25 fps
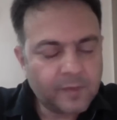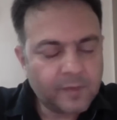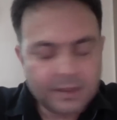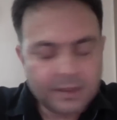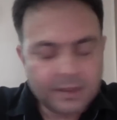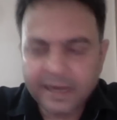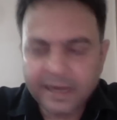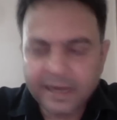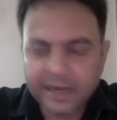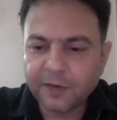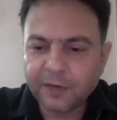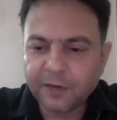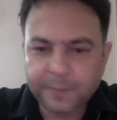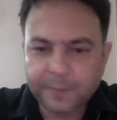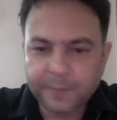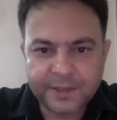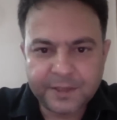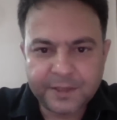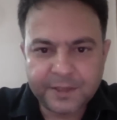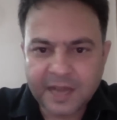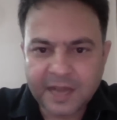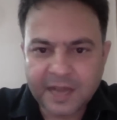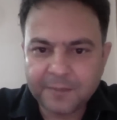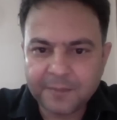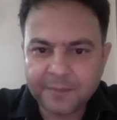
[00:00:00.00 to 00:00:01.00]
State of
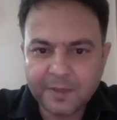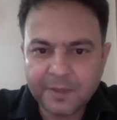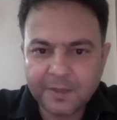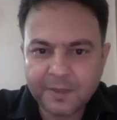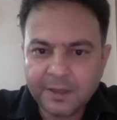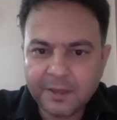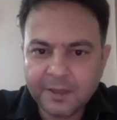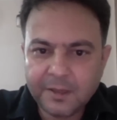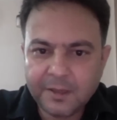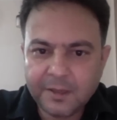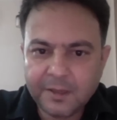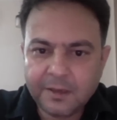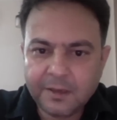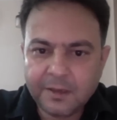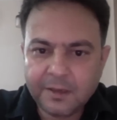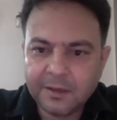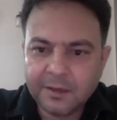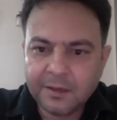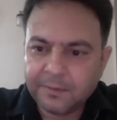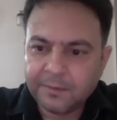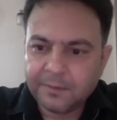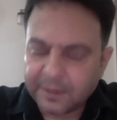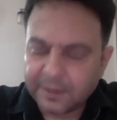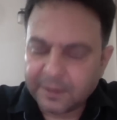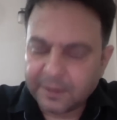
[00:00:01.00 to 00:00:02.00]
Punjab
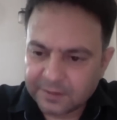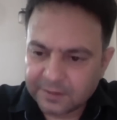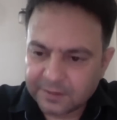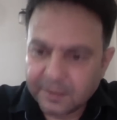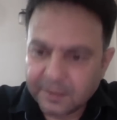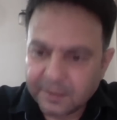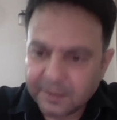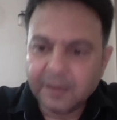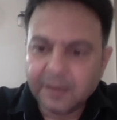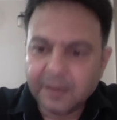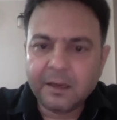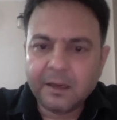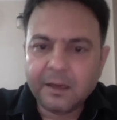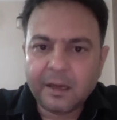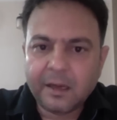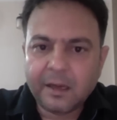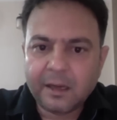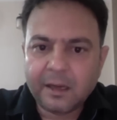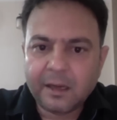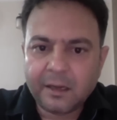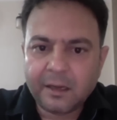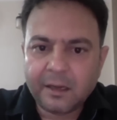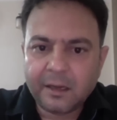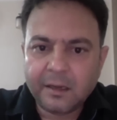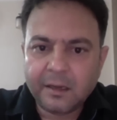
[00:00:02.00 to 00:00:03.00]
First,
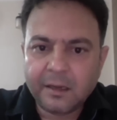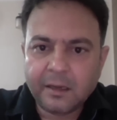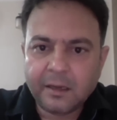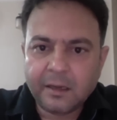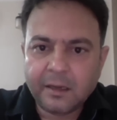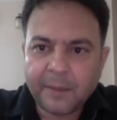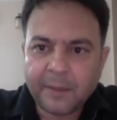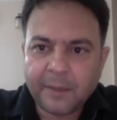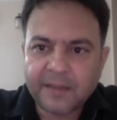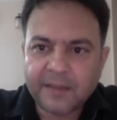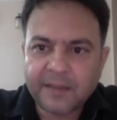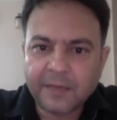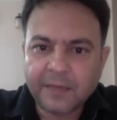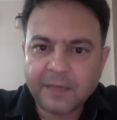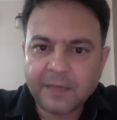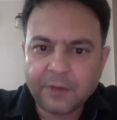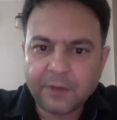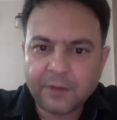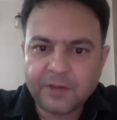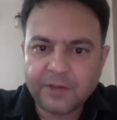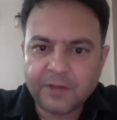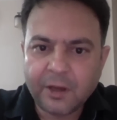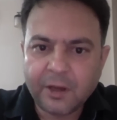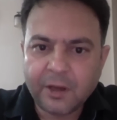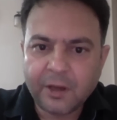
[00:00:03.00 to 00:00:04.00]
Himachal
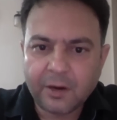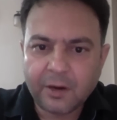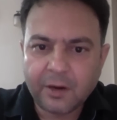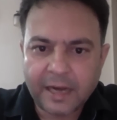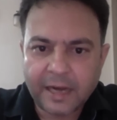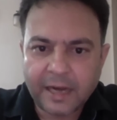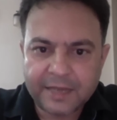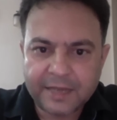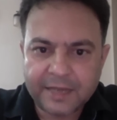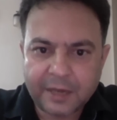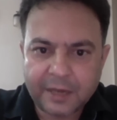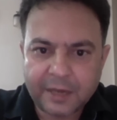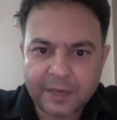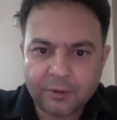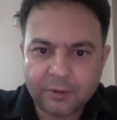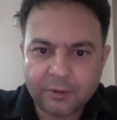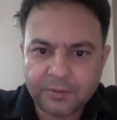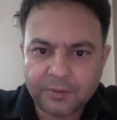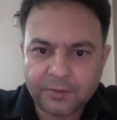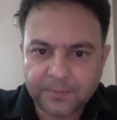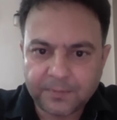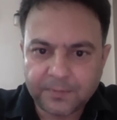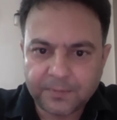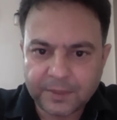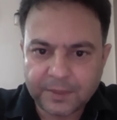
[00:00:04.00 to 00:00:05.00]
was reorganized out
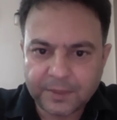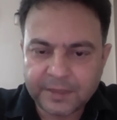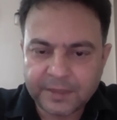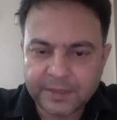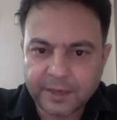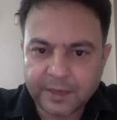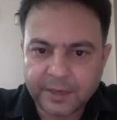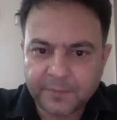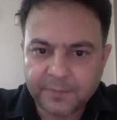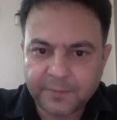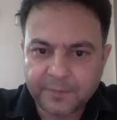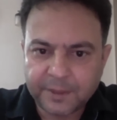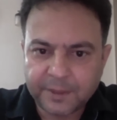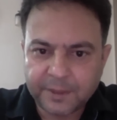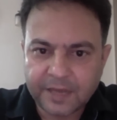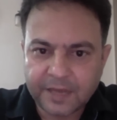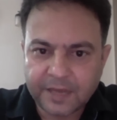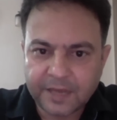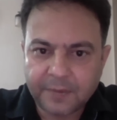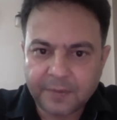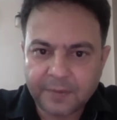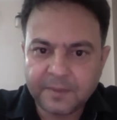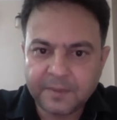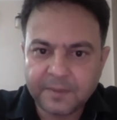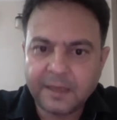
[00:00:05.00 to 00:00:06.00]
of the state of
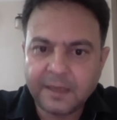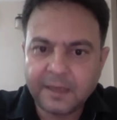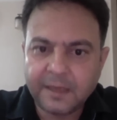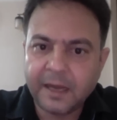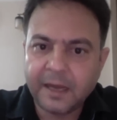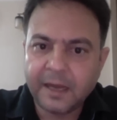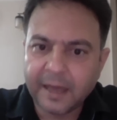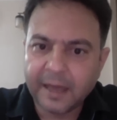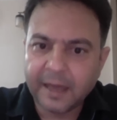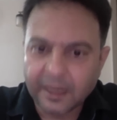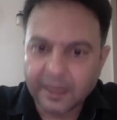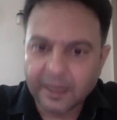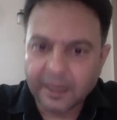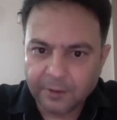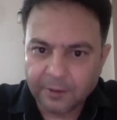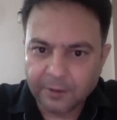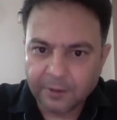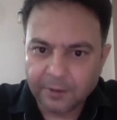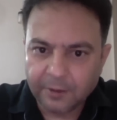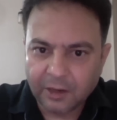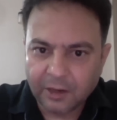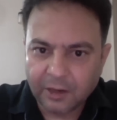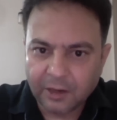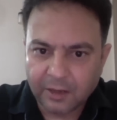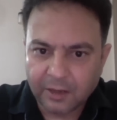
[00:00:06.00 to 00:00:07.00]
Punjab. Then Haryana
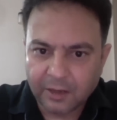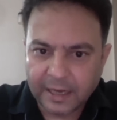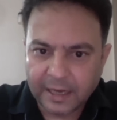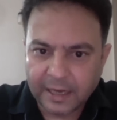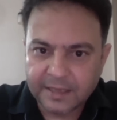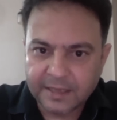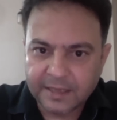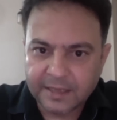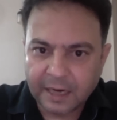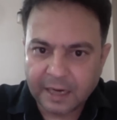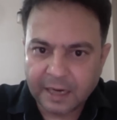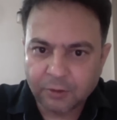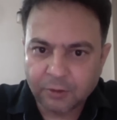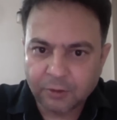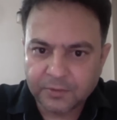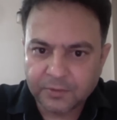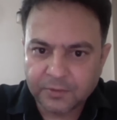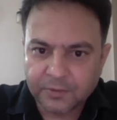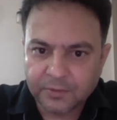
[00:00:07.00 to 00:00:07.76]
was reorganized out of